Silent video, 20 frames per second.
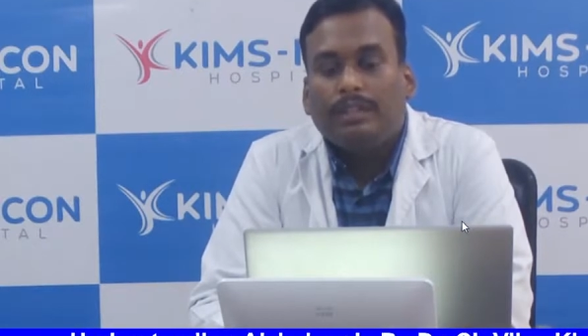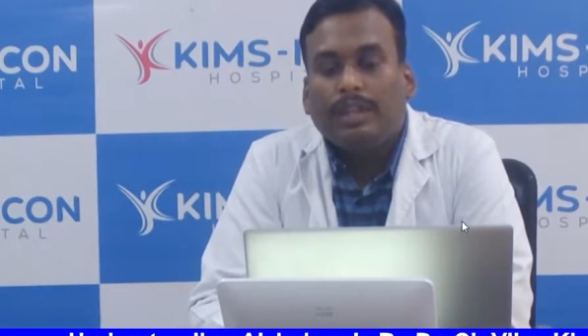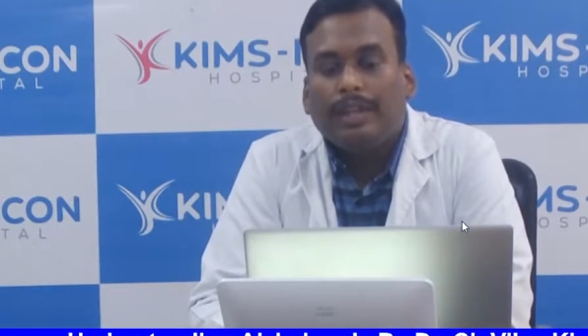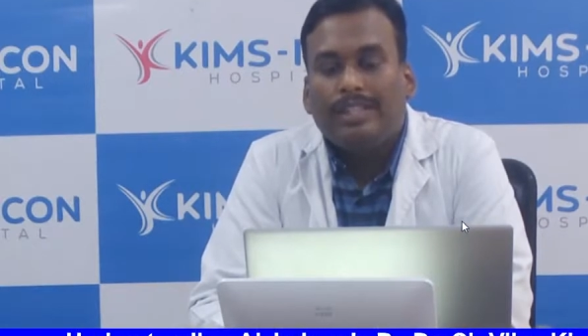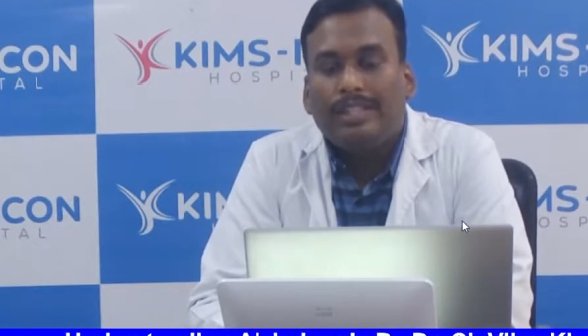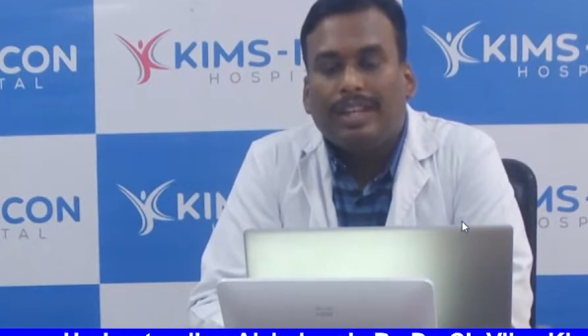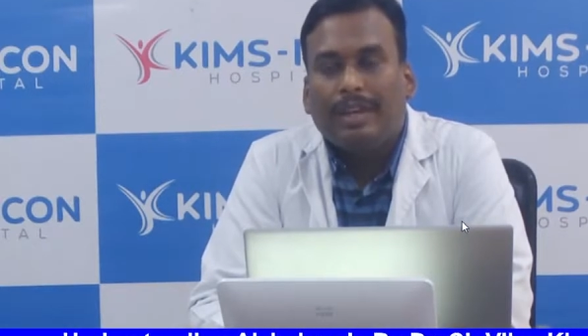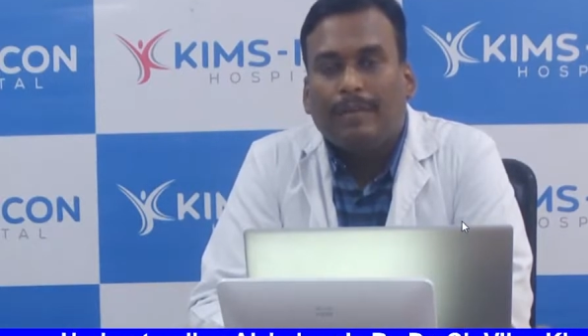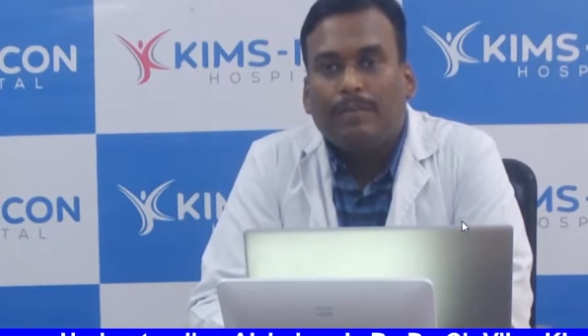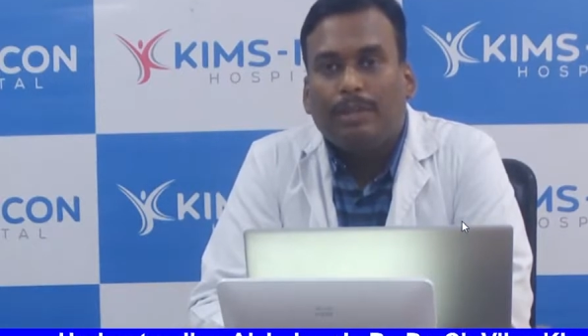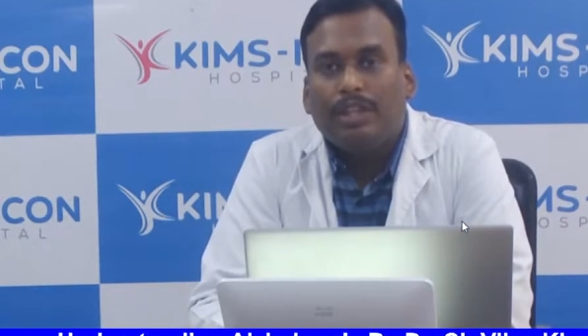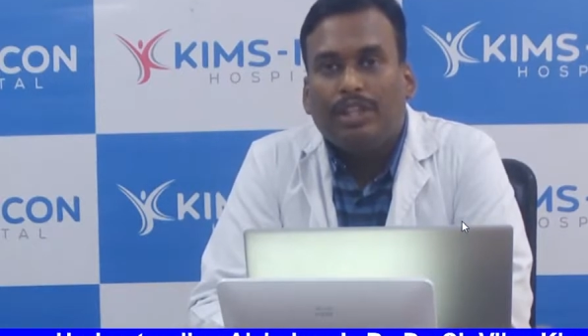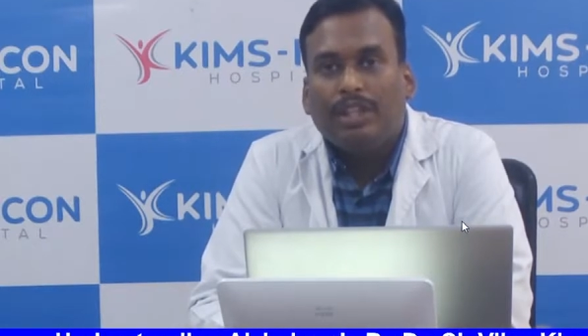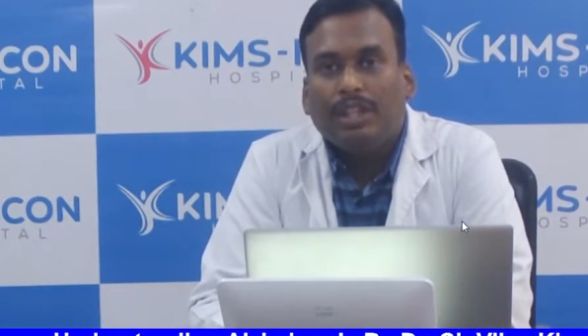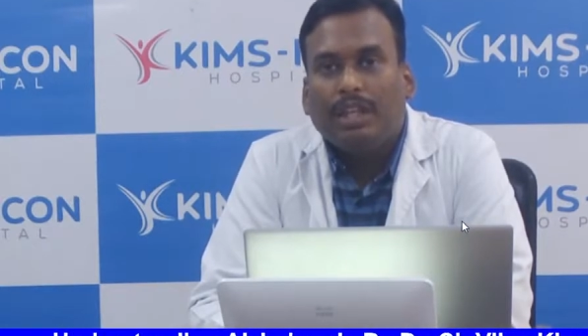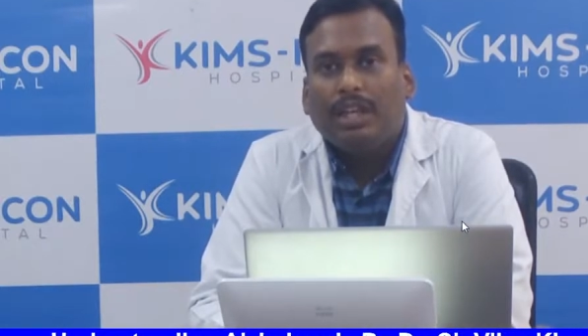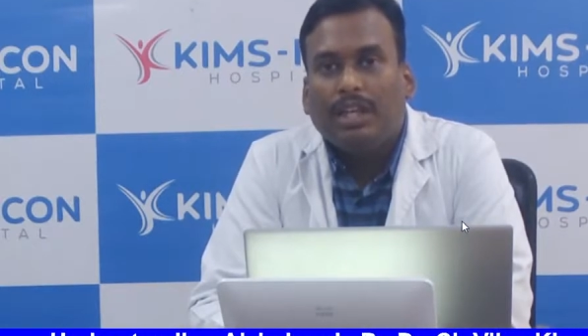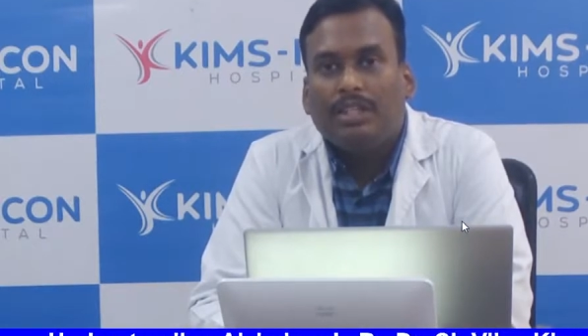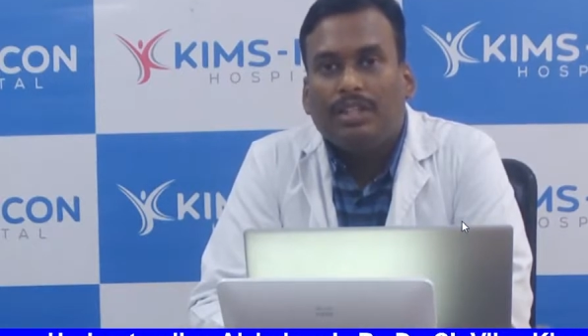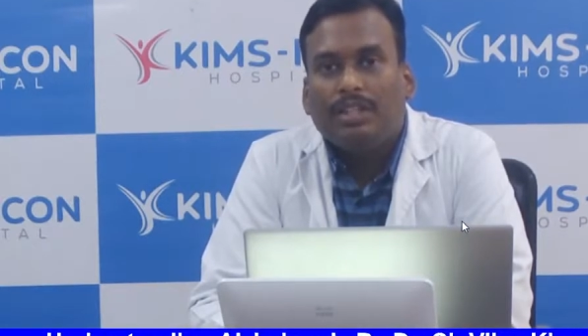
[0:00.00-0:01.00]

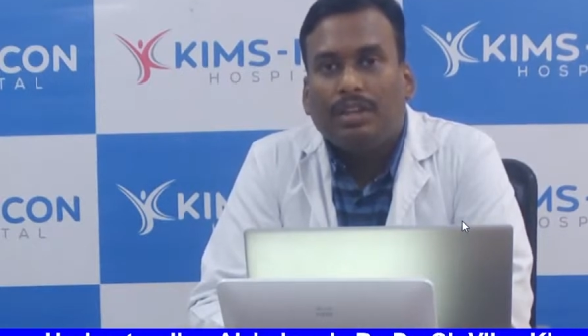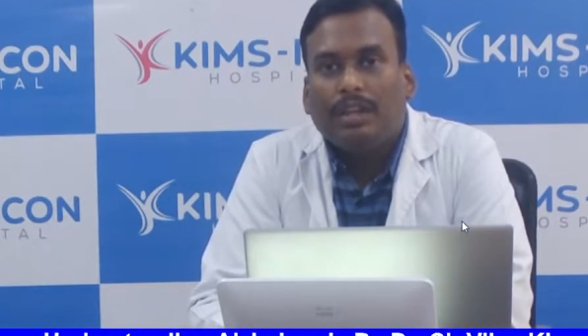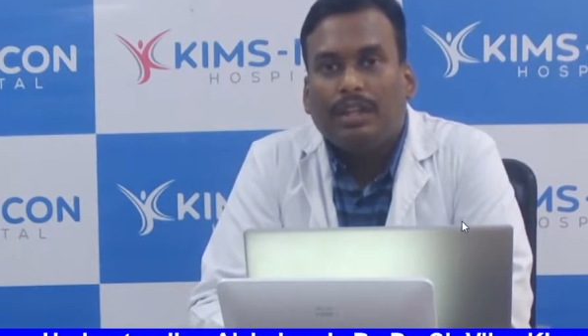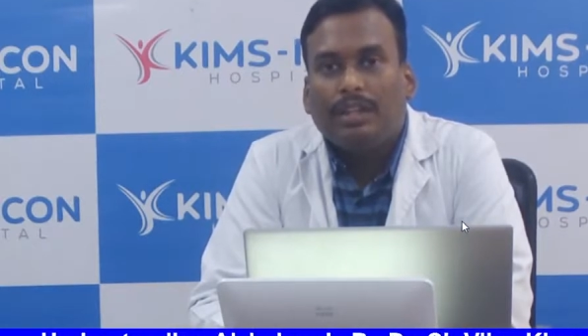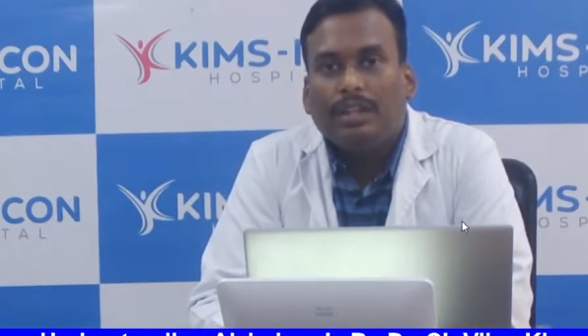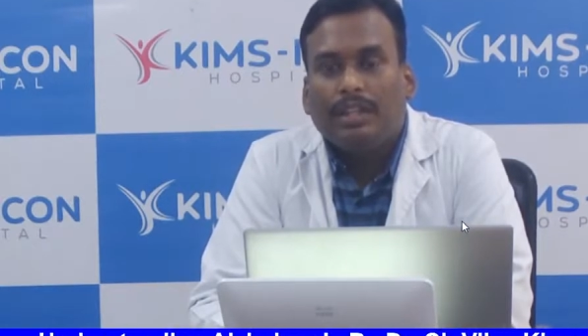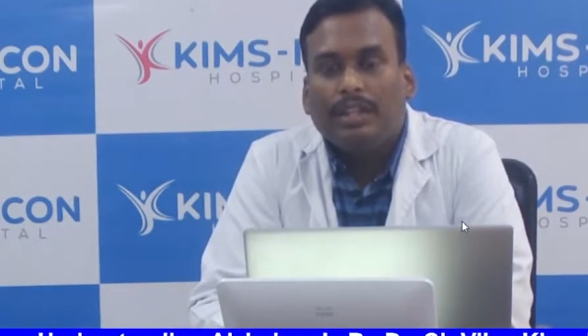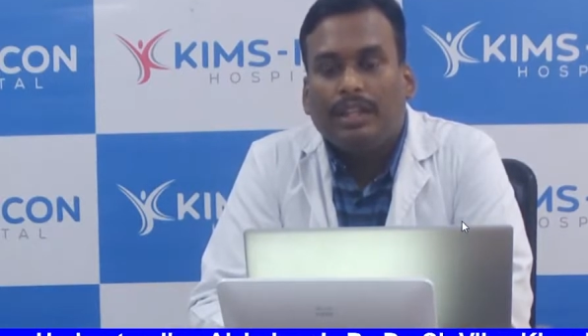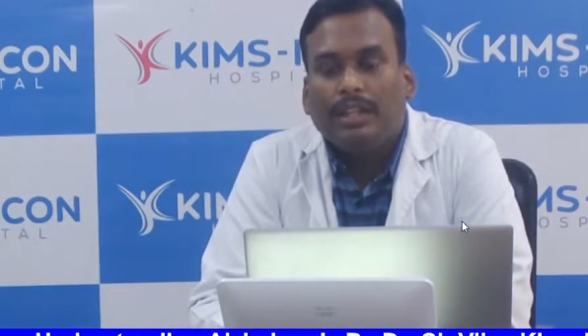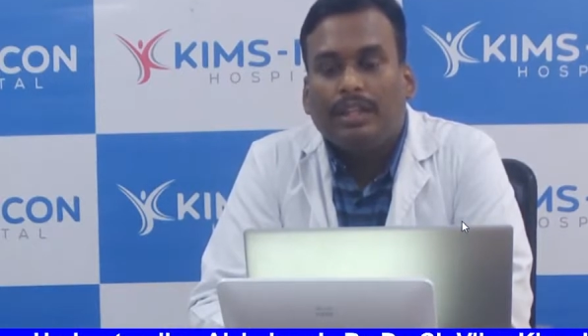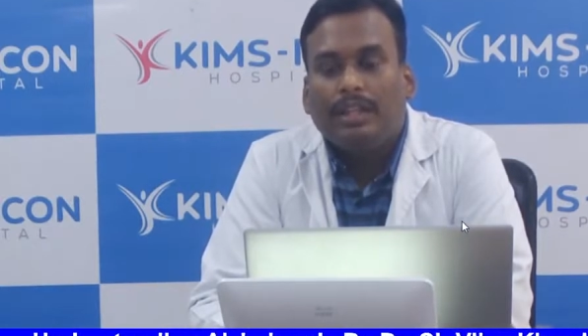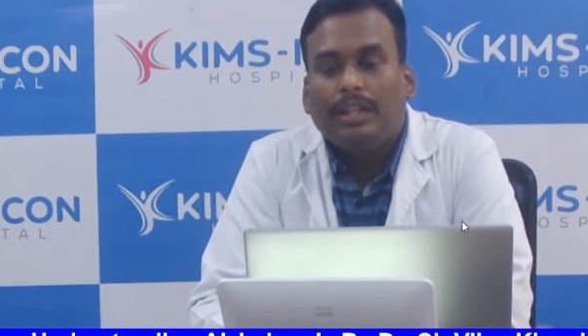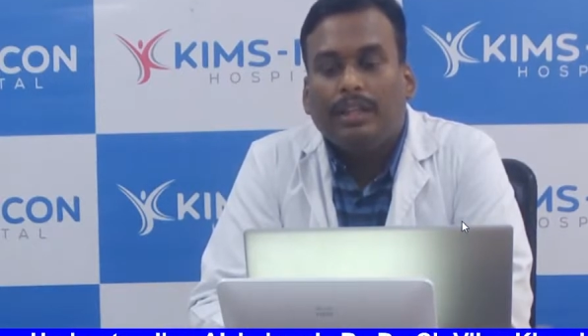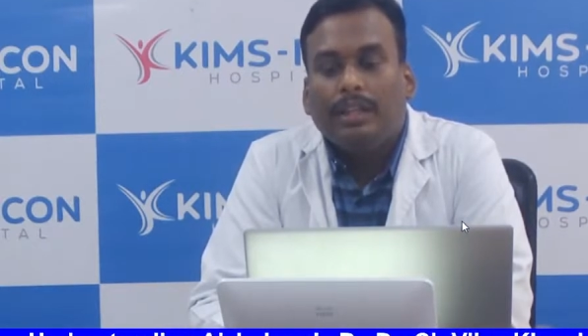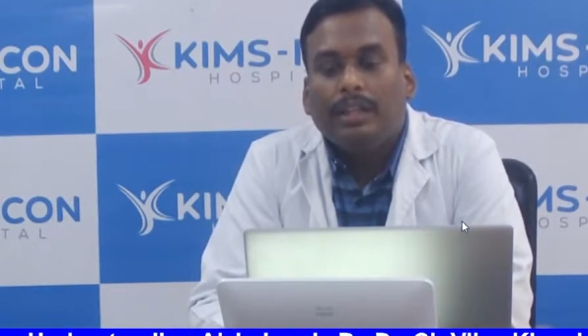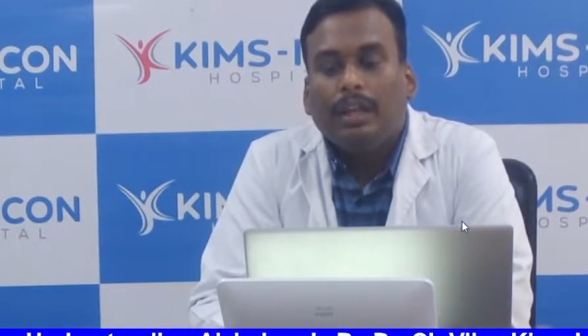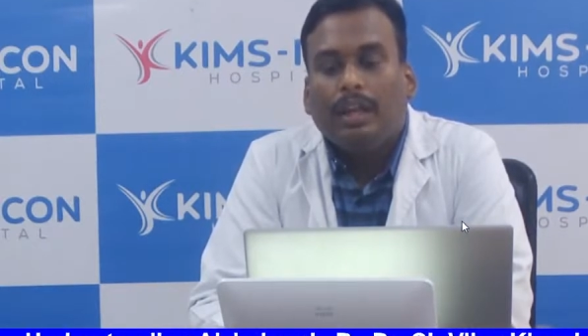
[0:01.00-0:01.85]
establishing and strengthening